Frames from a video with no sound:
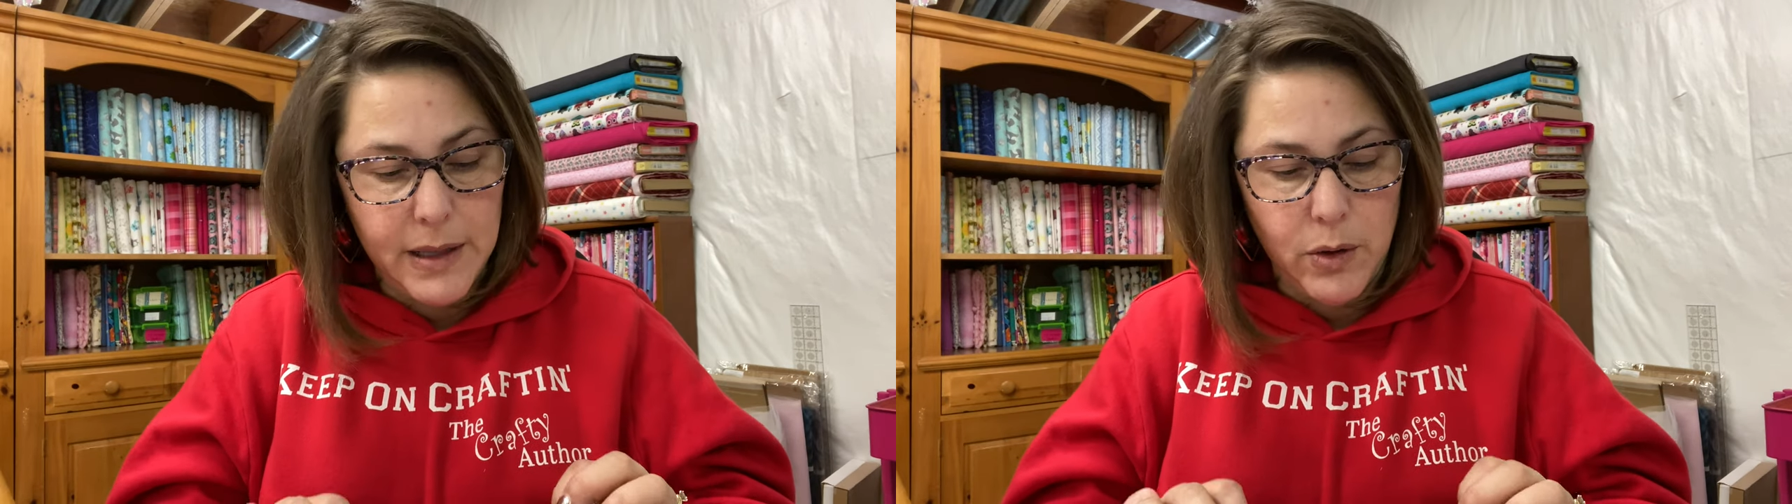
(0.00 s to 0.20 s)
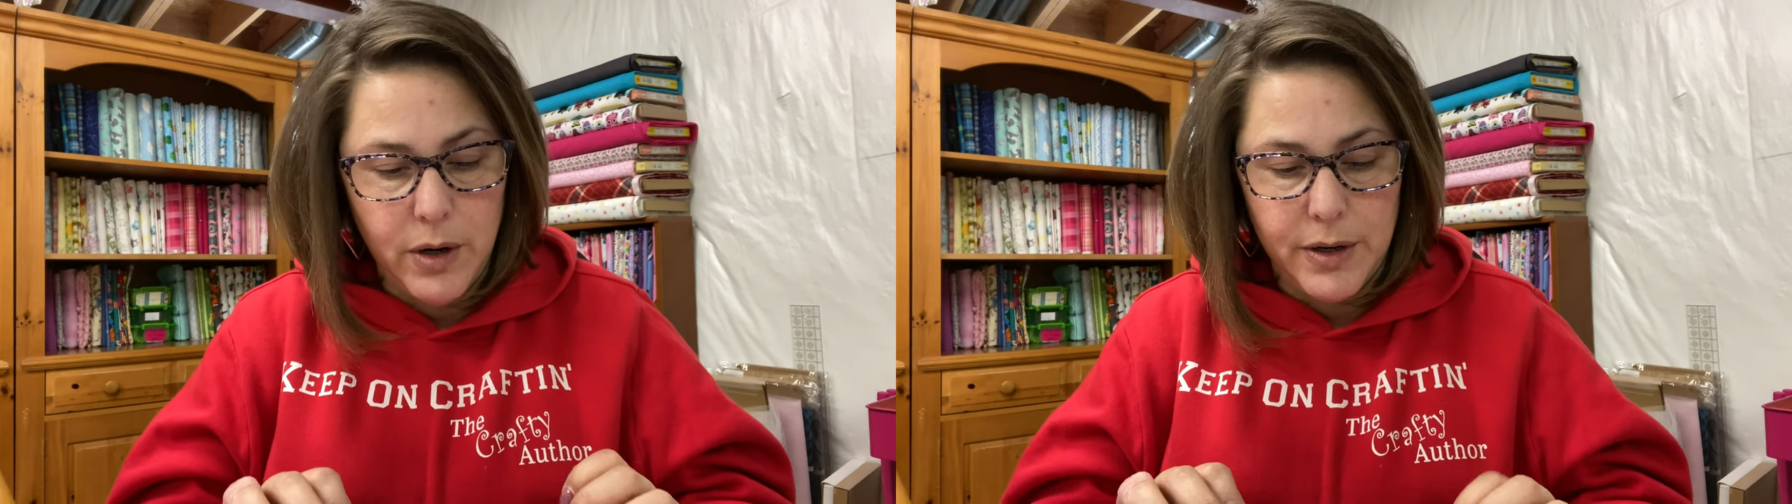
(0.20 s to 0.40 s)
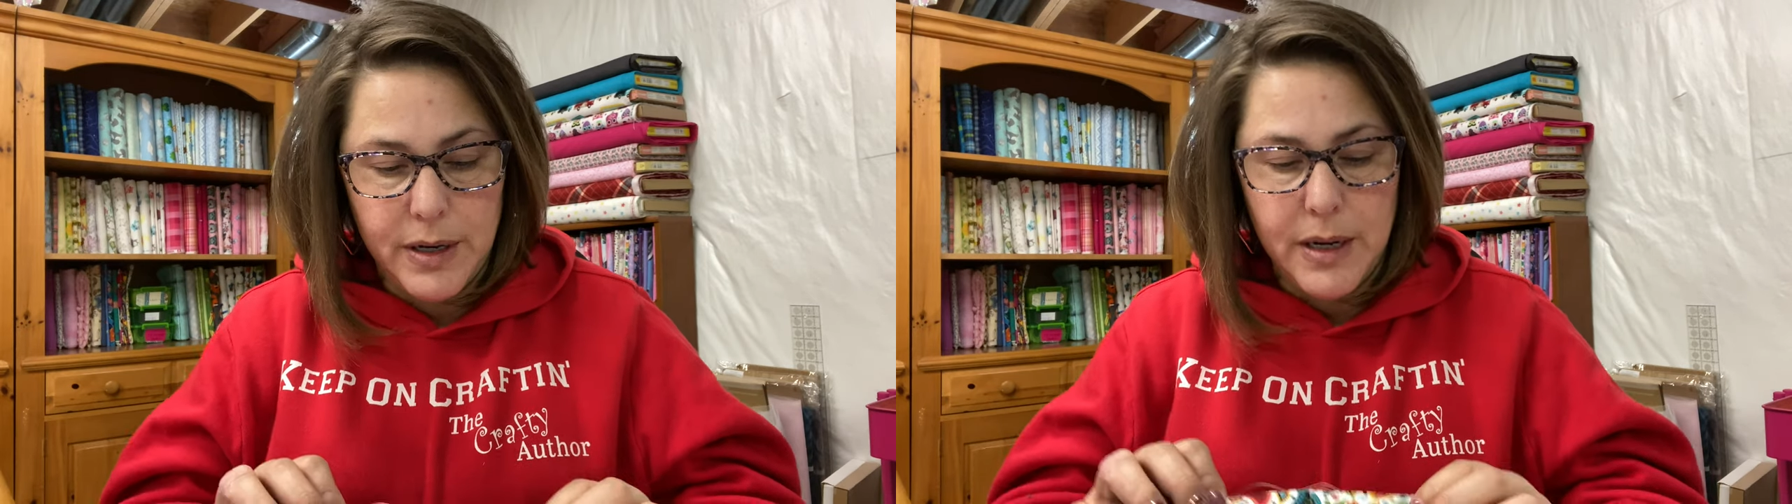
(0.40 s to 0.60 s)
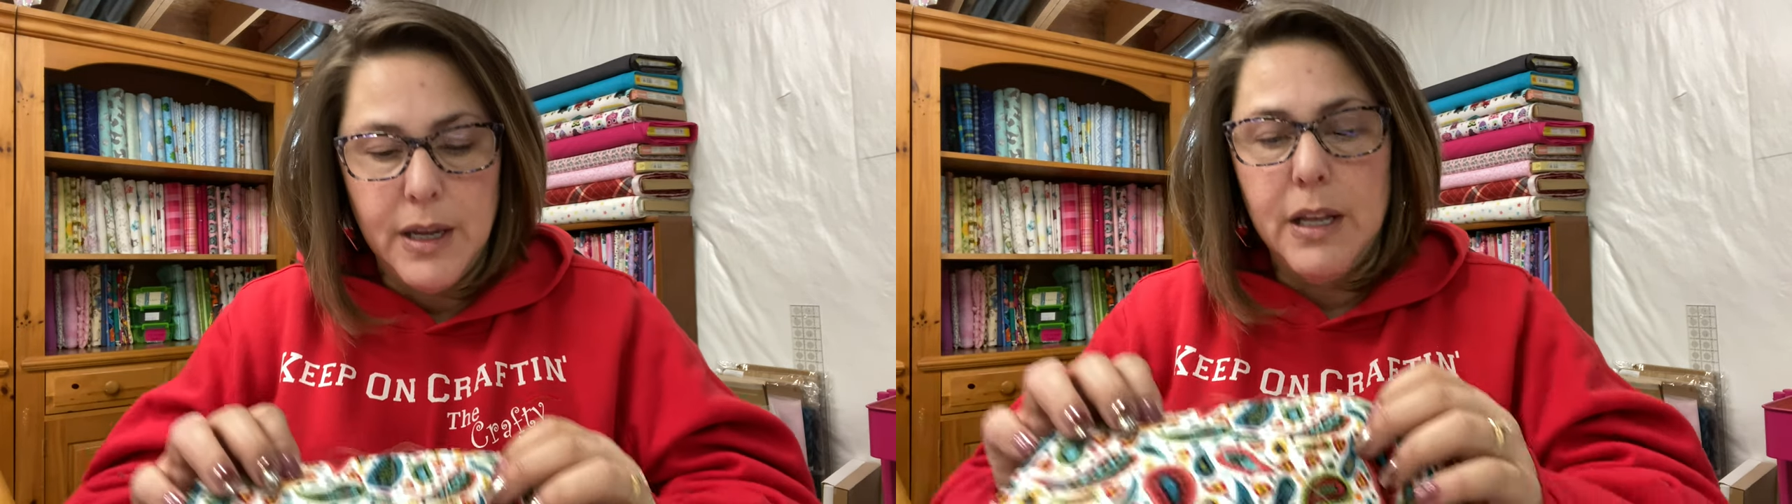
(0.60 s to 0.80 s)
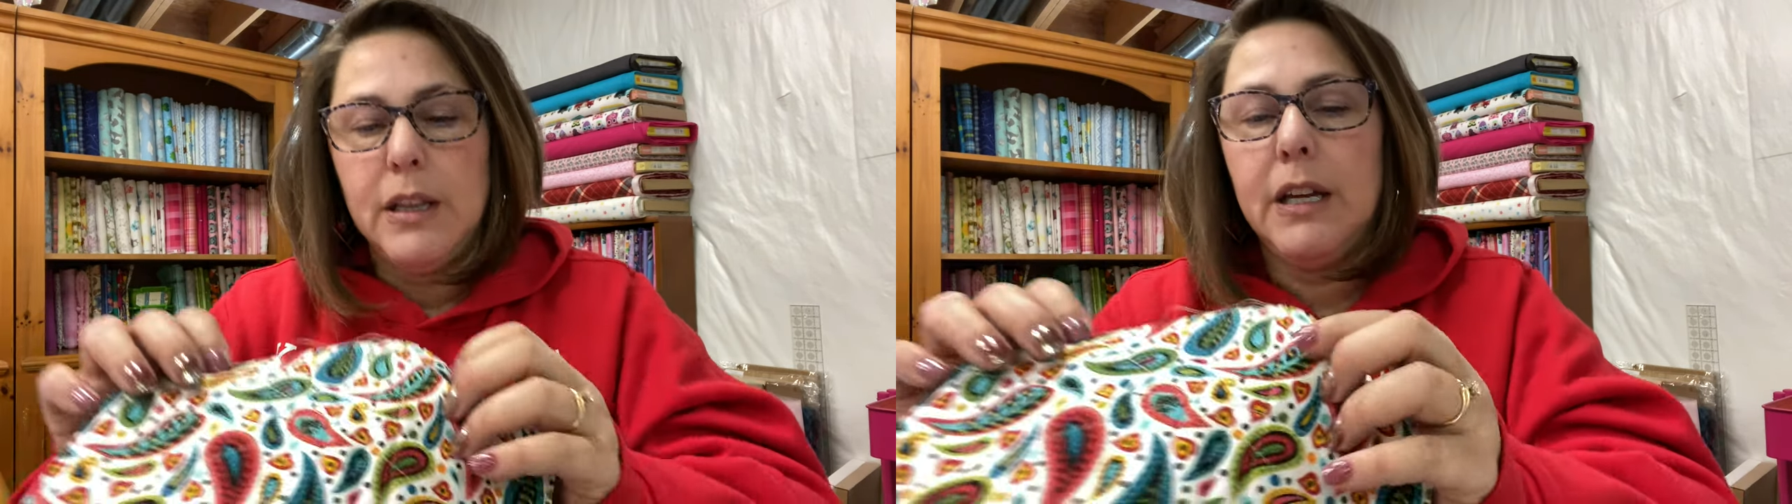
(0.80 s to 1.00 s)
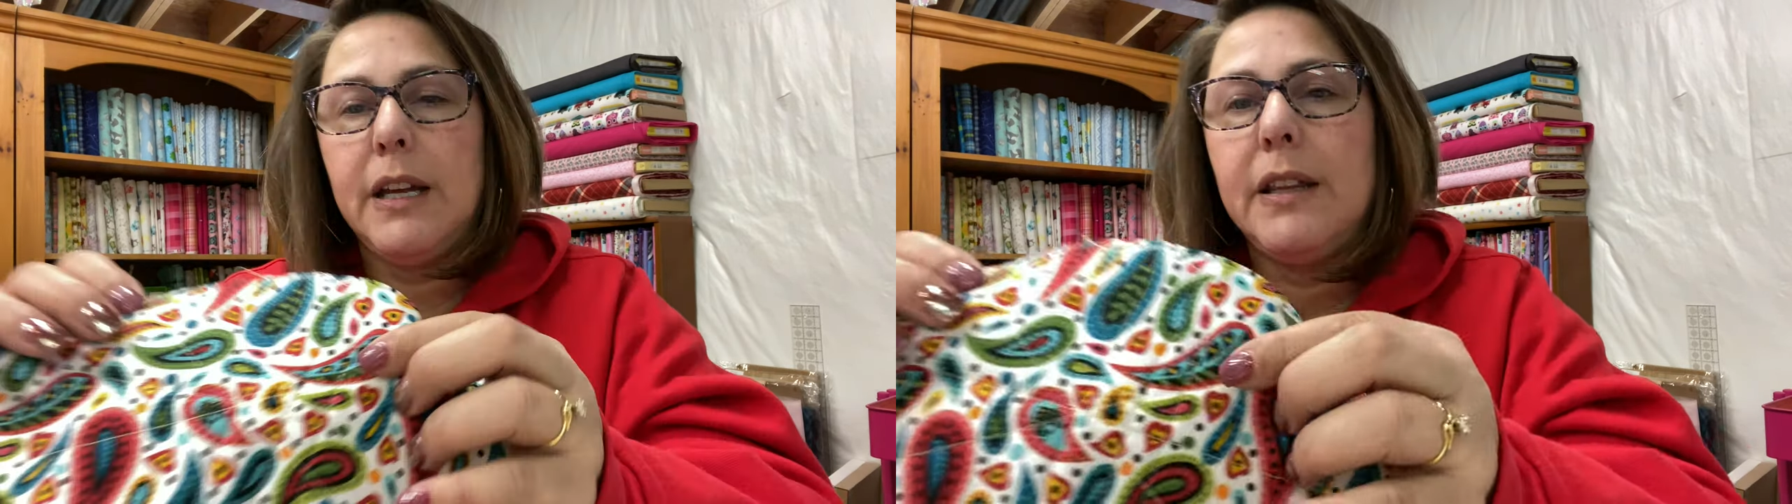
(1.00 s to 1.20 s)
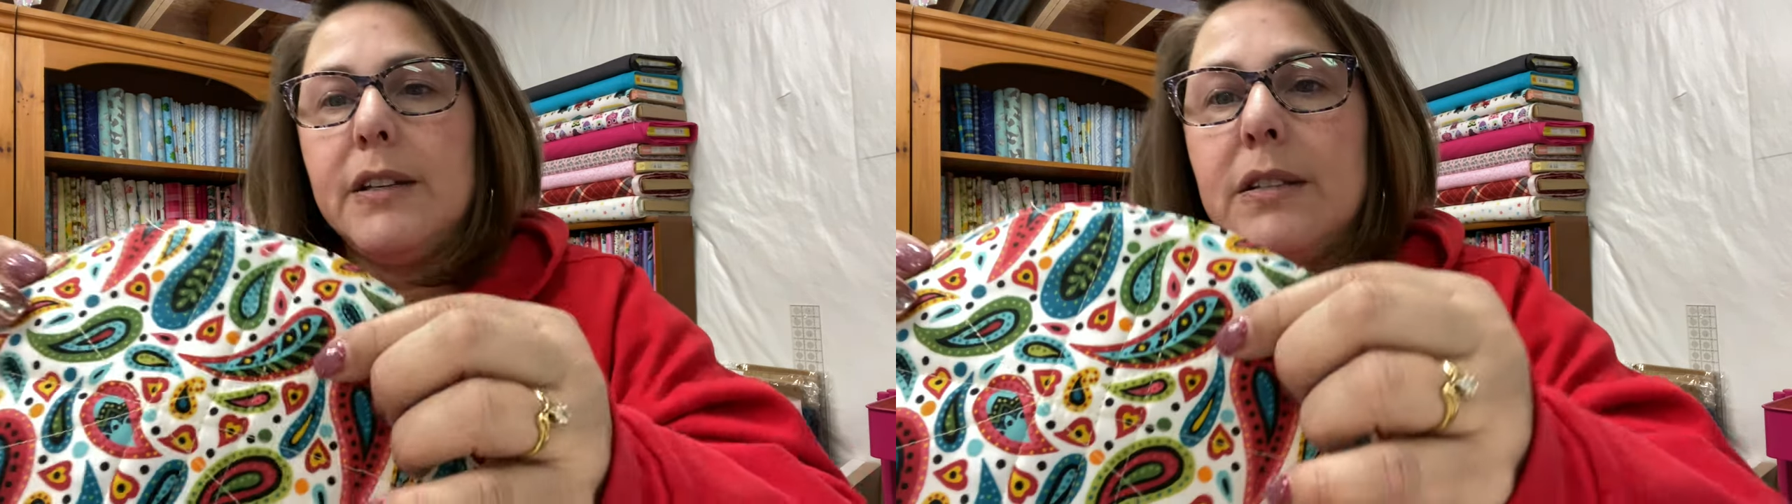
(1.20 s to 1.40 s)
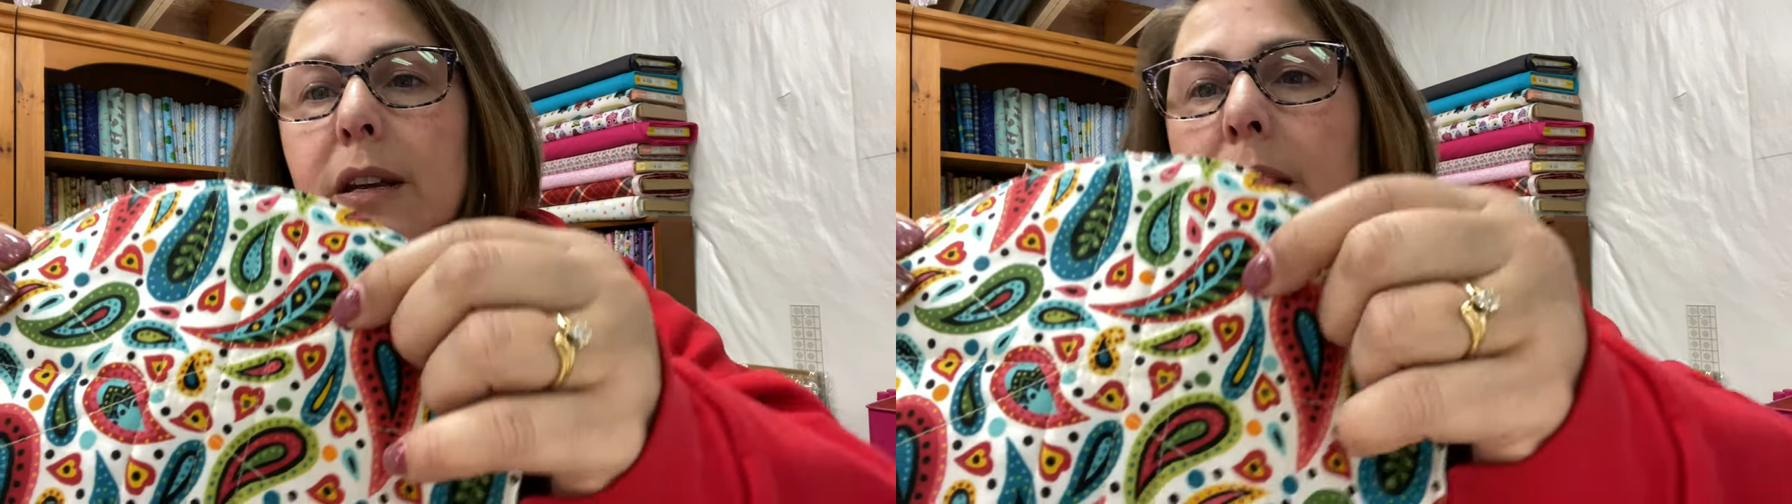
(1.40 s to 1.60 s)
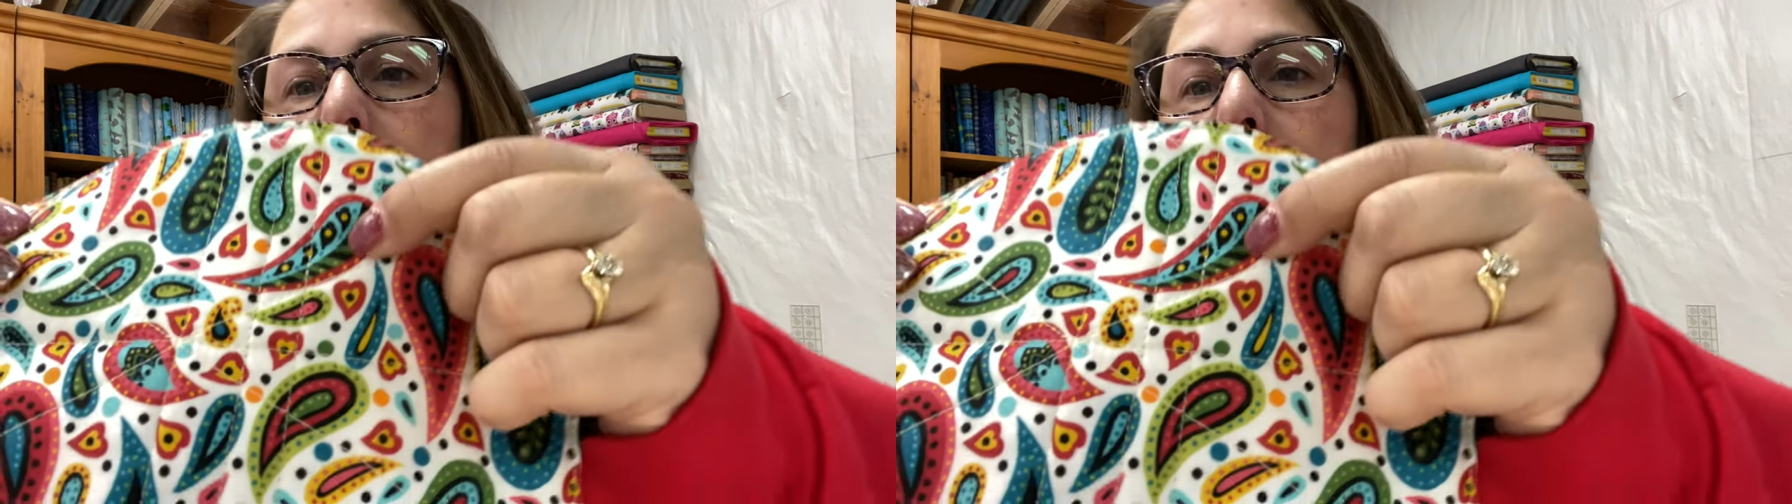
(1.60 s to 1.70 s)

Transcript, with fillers: Lord, look at this.